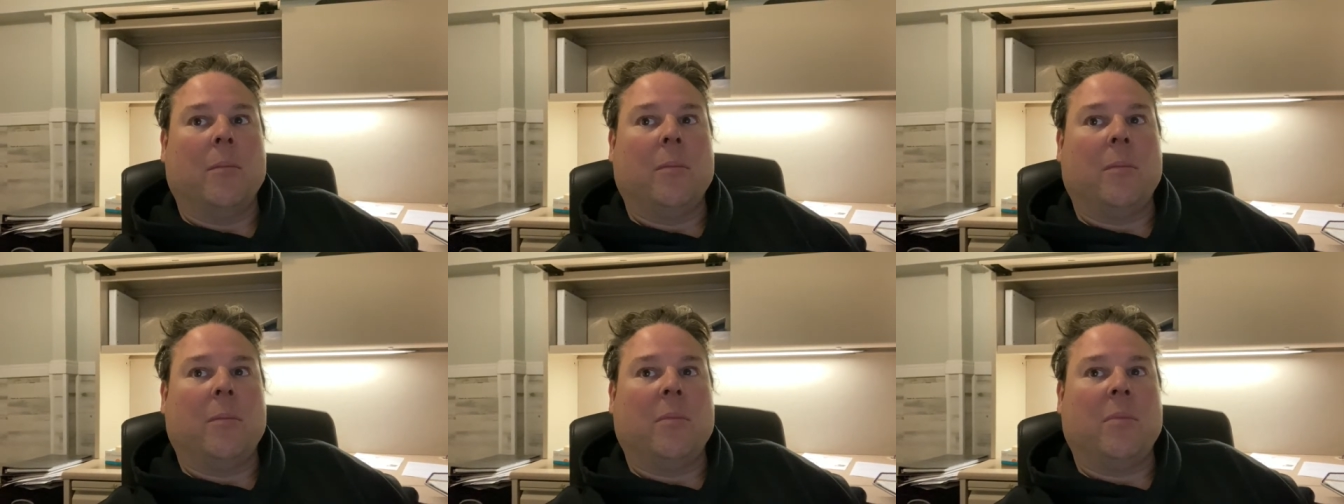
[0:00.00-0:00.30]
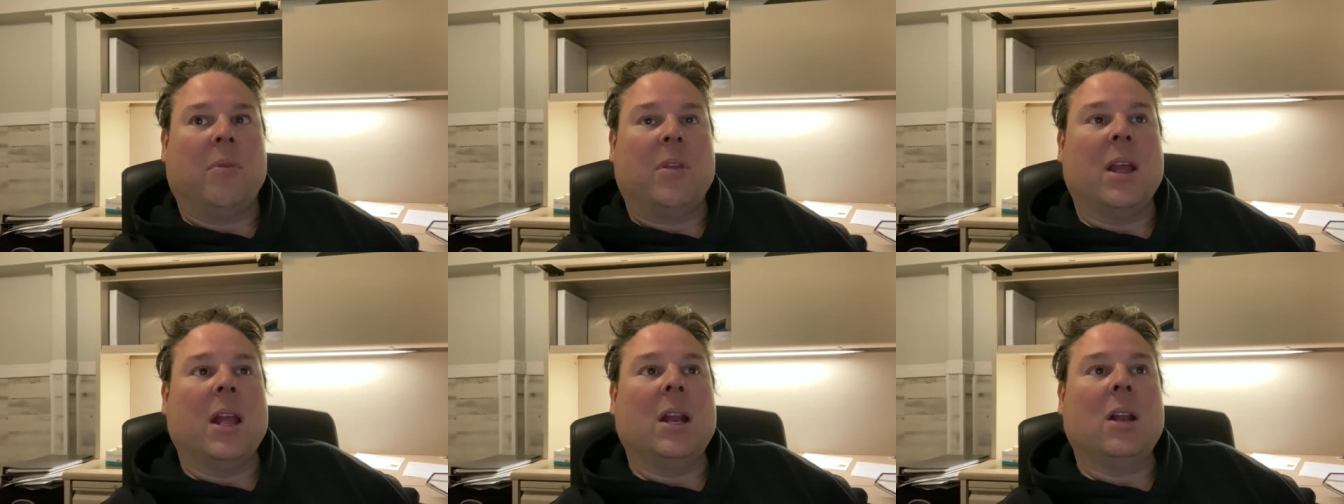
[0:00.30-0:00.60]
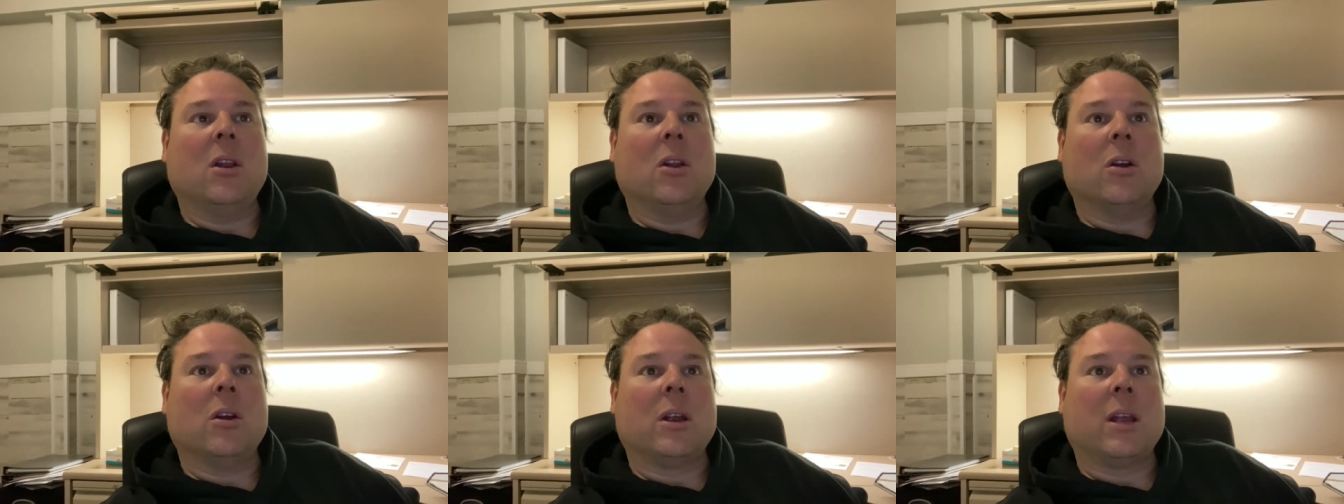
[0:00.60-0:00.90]
They
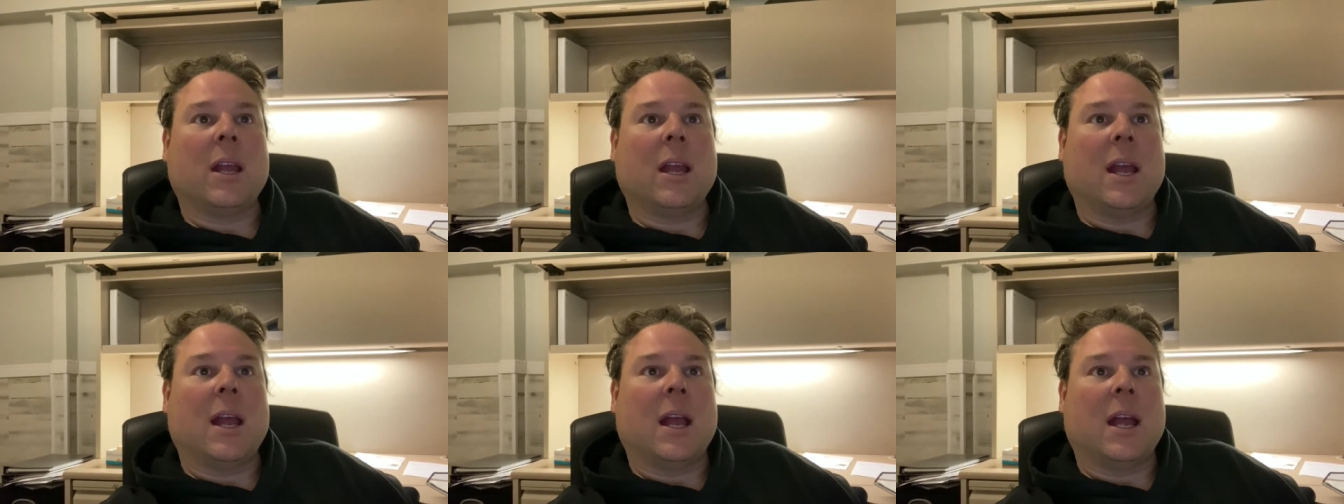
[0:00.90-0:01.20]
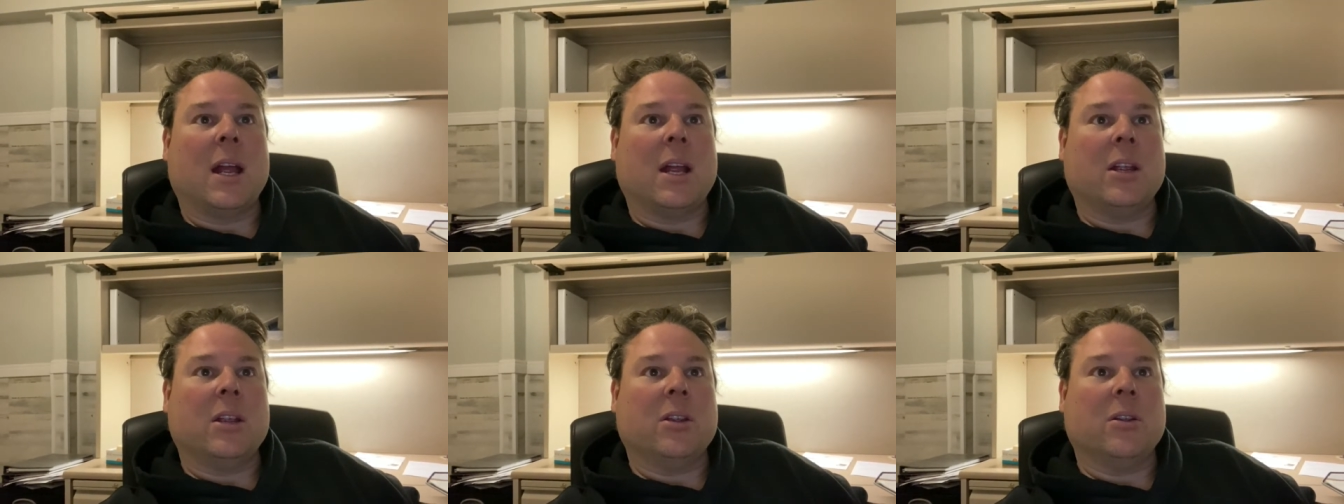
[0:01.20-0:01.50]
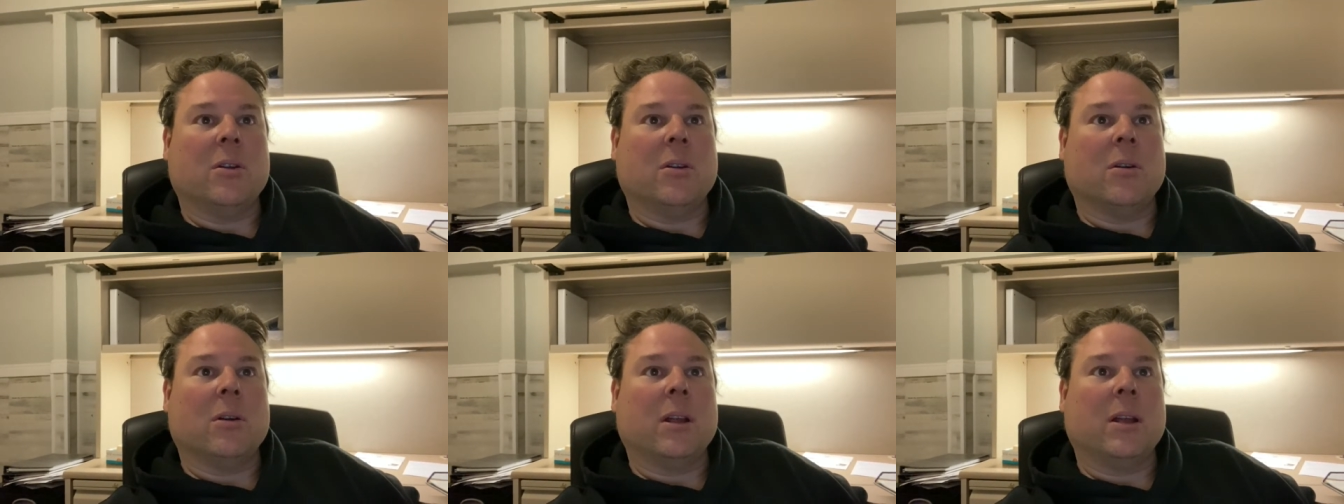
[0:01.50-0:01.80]
look at
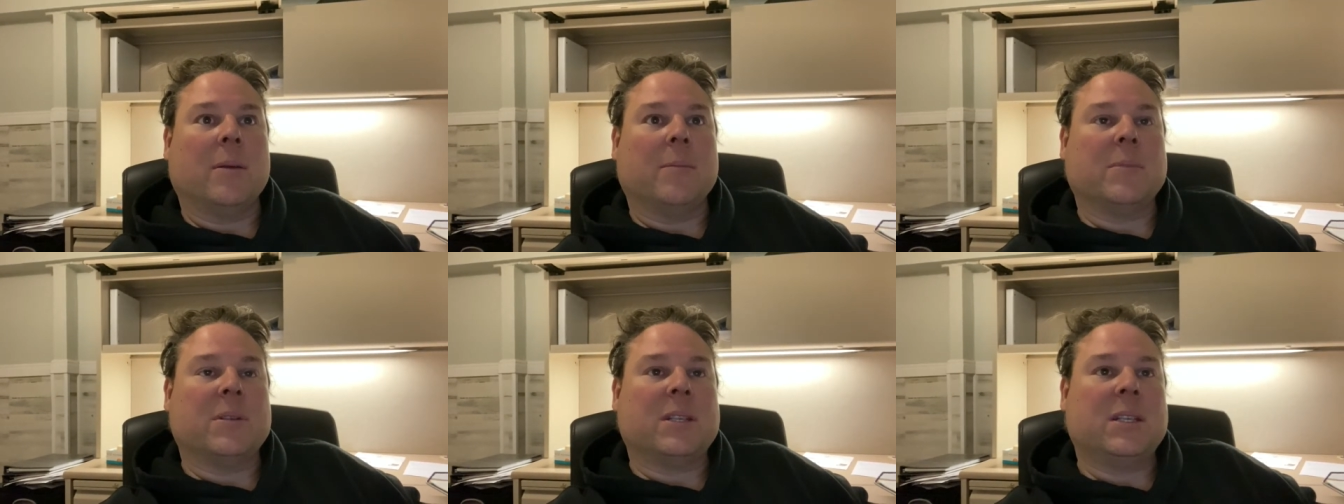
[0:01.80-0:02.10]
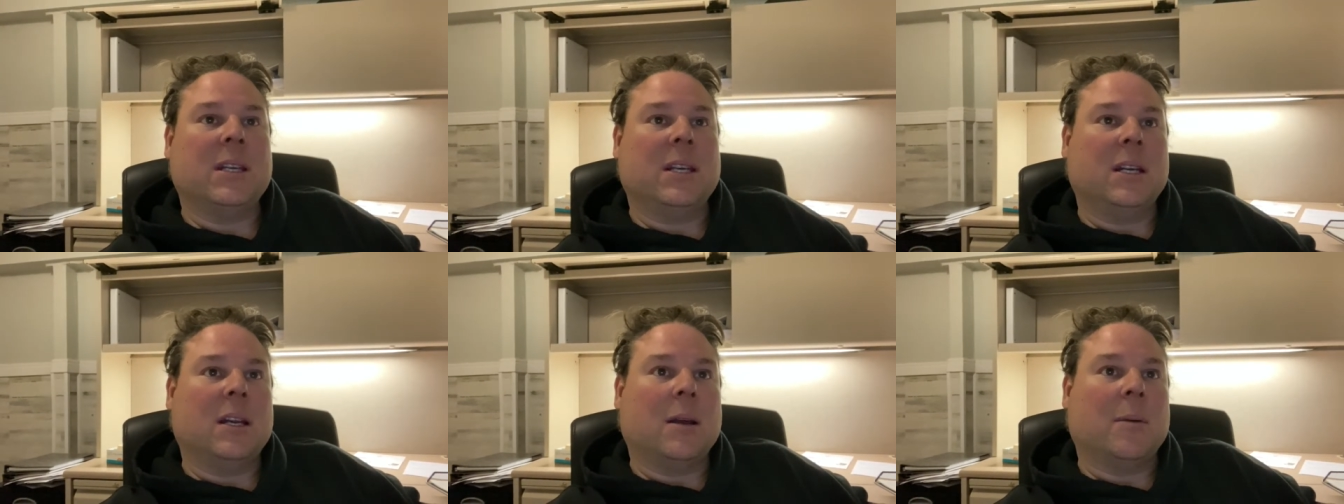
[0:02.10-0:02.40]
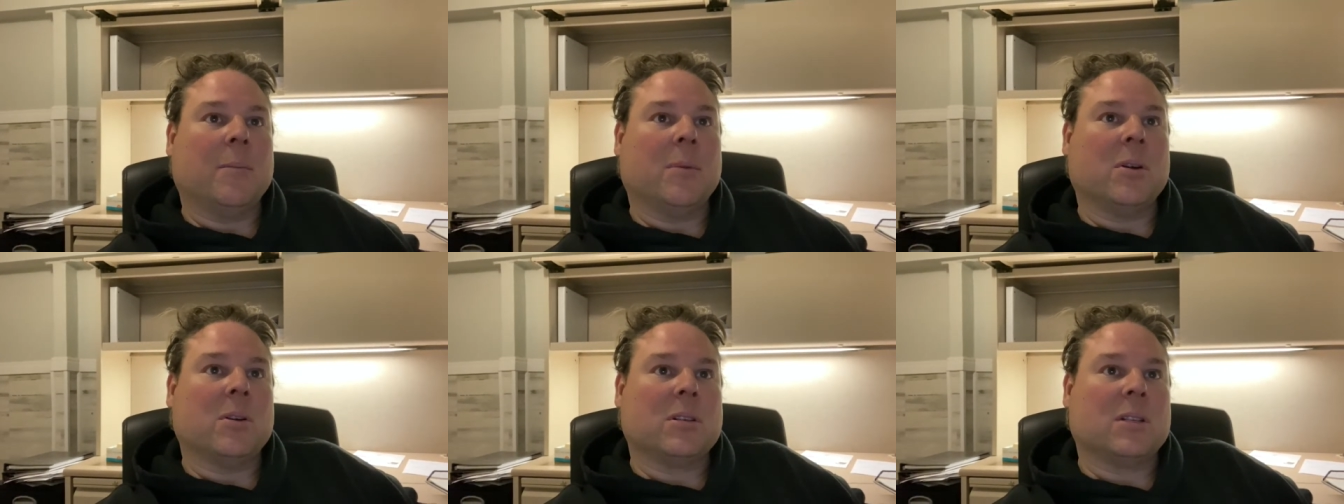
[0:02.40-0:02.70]
your MC
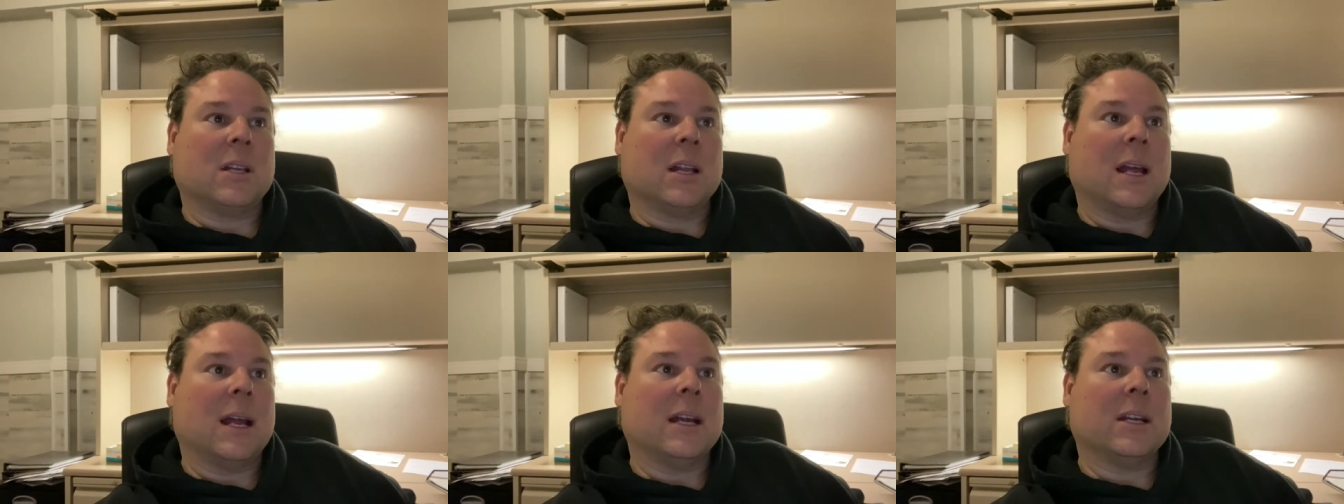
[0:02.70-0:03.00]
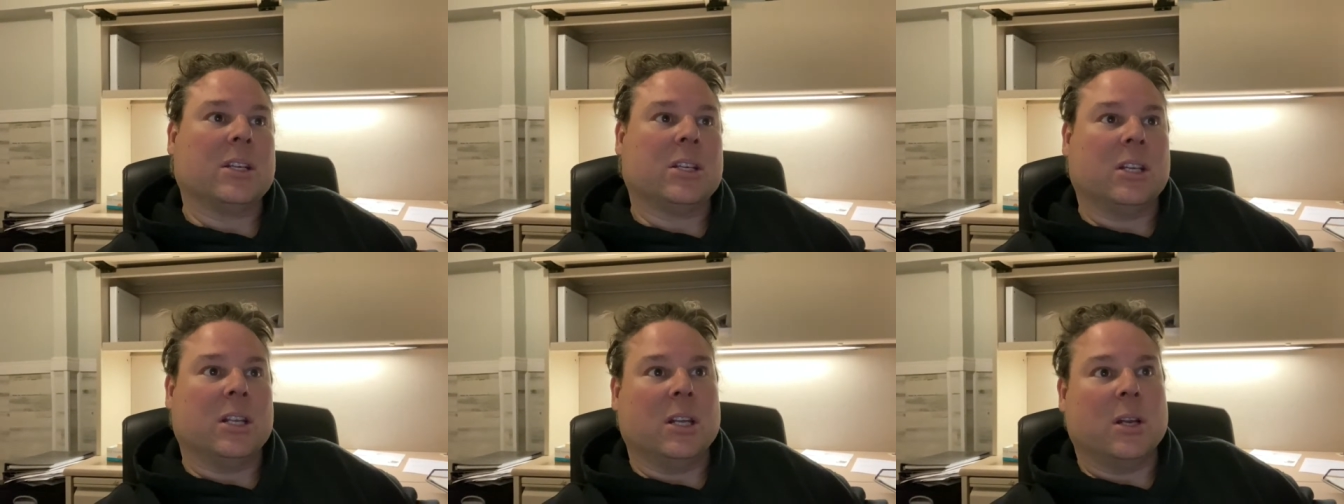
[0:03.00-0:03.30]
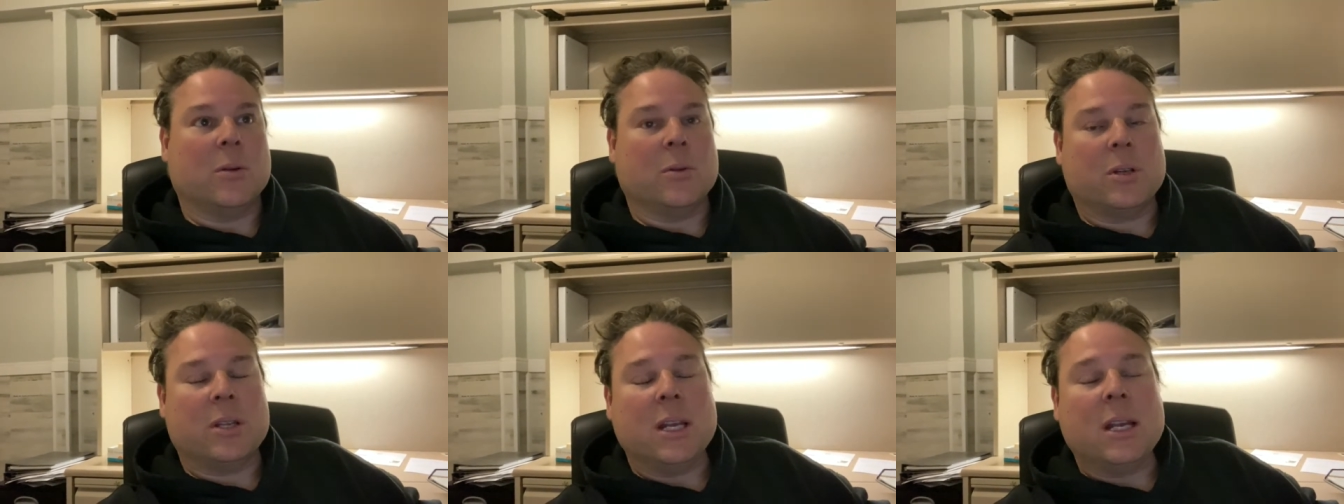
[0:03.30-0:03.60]
number slash
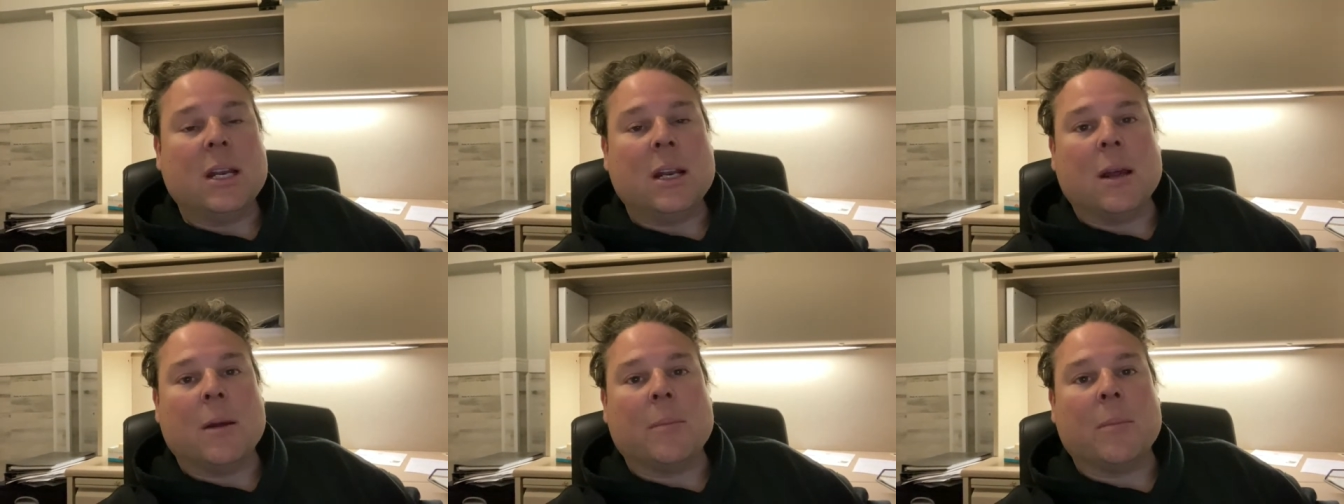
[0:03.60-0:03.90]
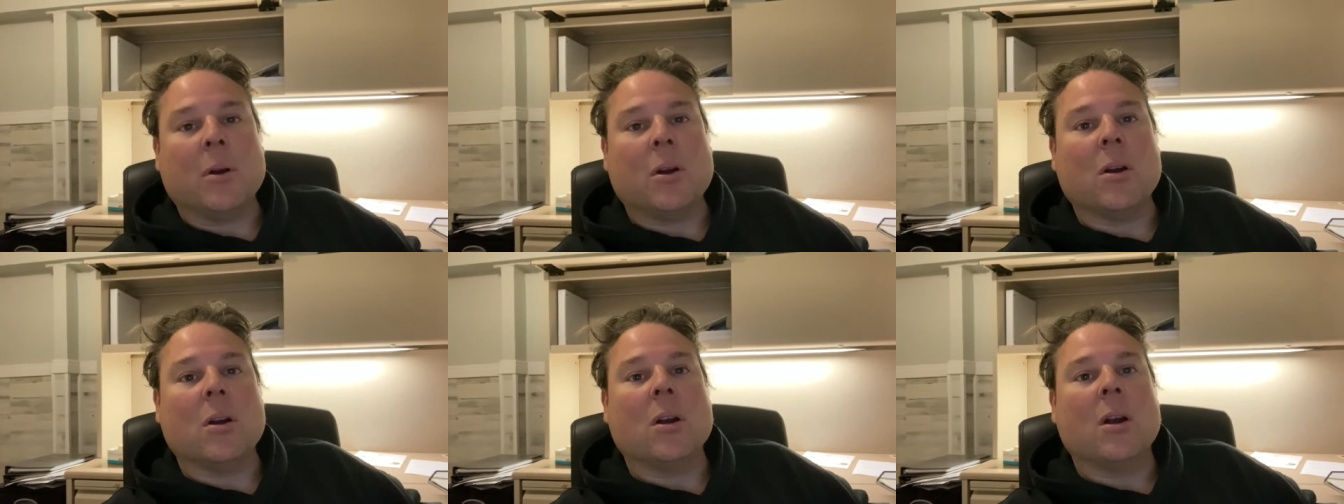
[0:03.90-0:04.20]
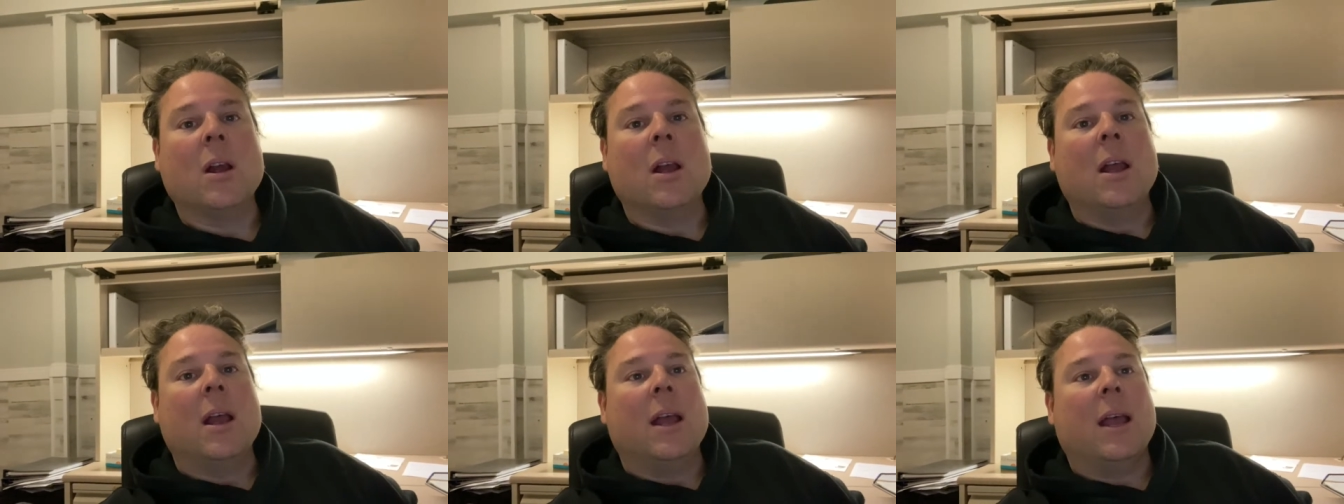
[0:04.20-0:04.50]
DOT
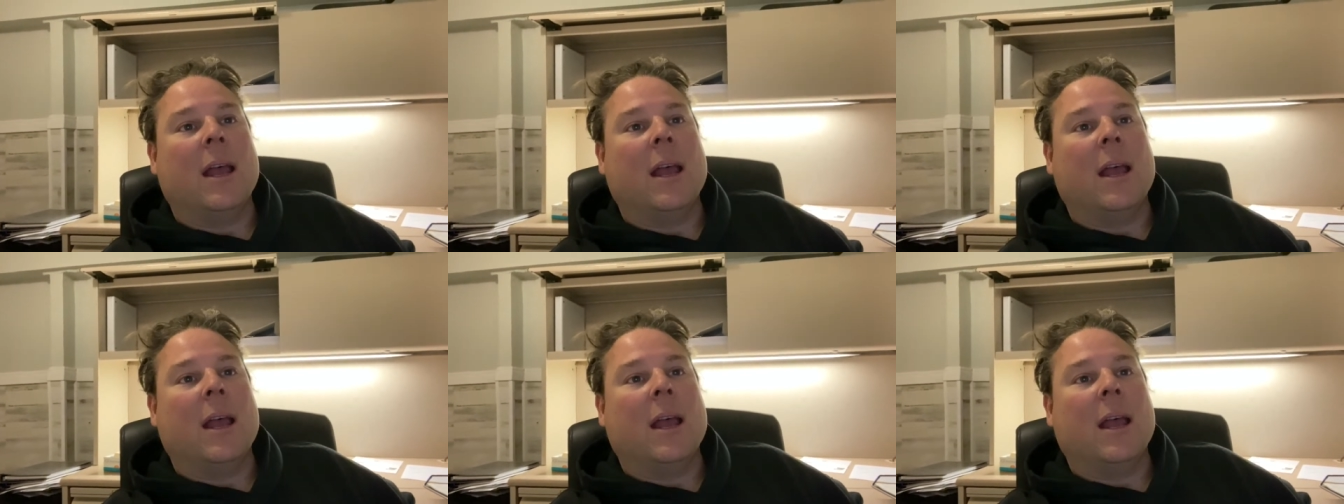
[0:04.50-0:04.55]
number,